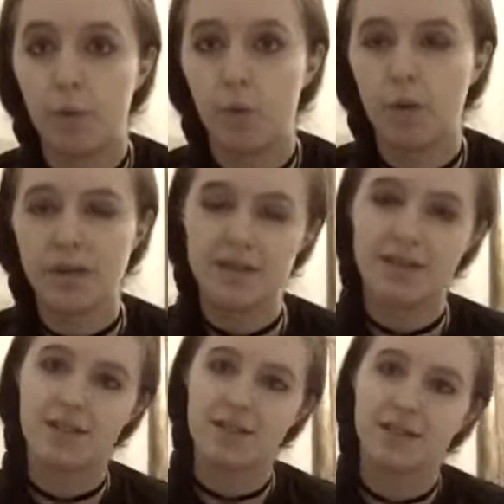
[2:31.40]

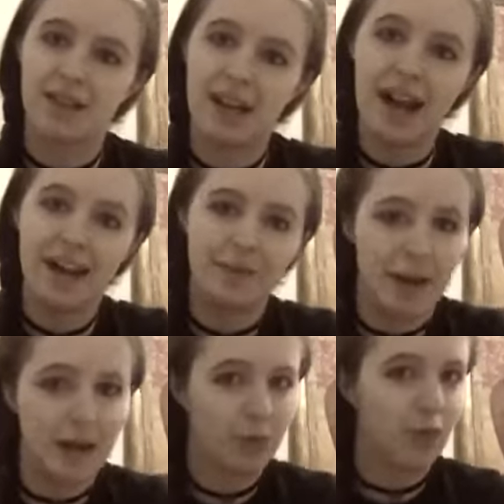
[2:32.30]
once I'm
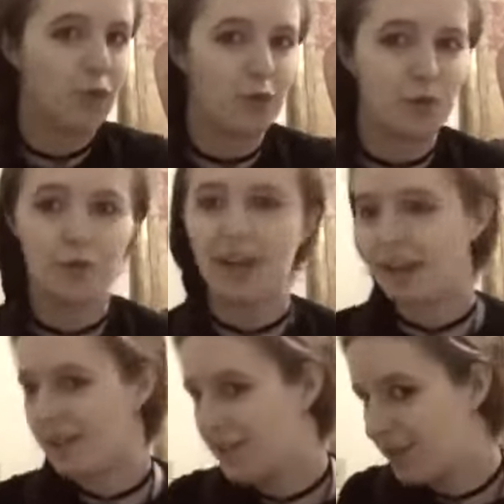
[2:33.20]
able to
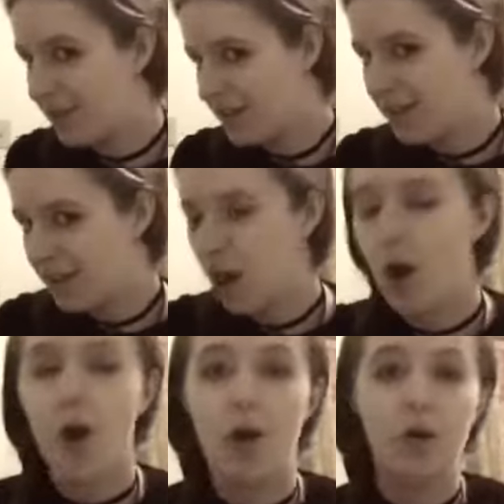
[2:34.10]
get
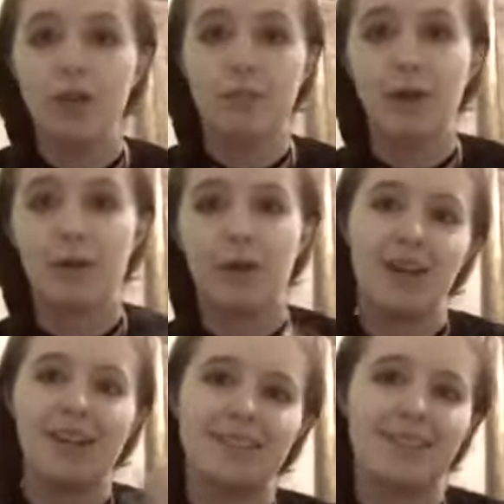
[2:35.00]
all of my
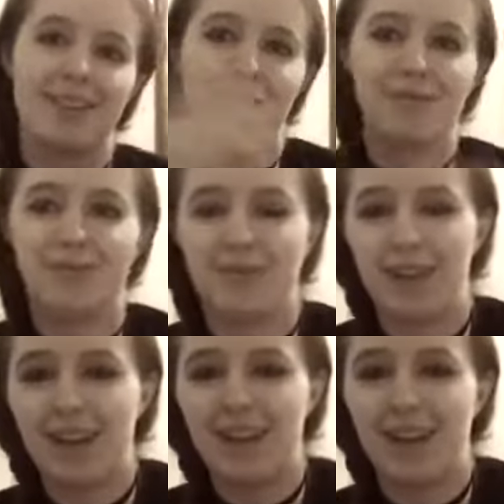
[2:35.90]
working stuff
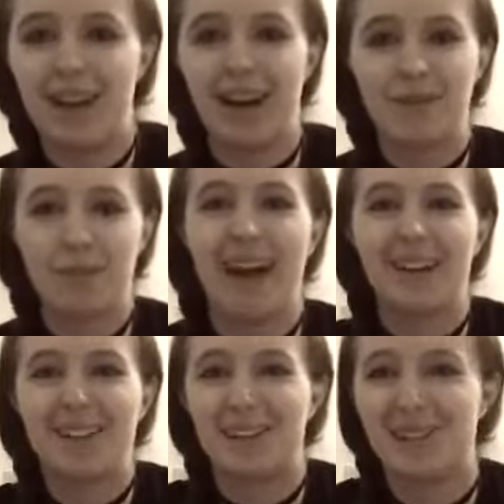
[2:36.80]
and not have it
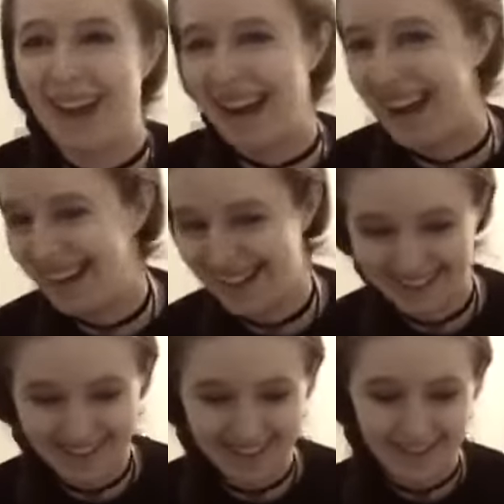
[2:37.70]
packed away.
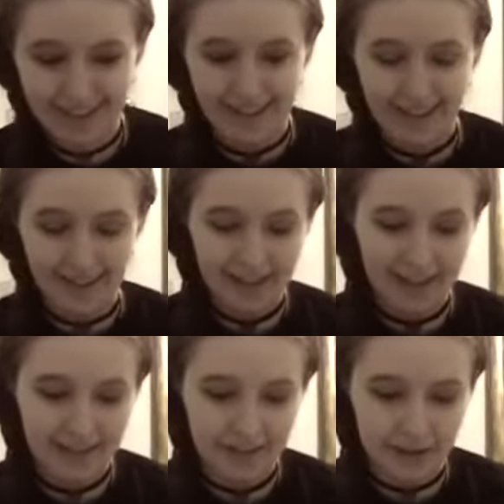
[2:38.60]

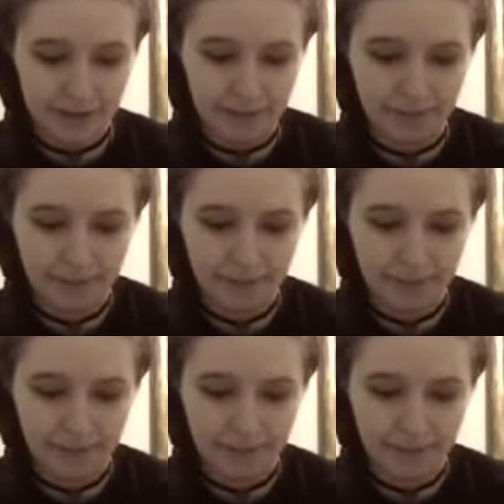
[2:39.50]
And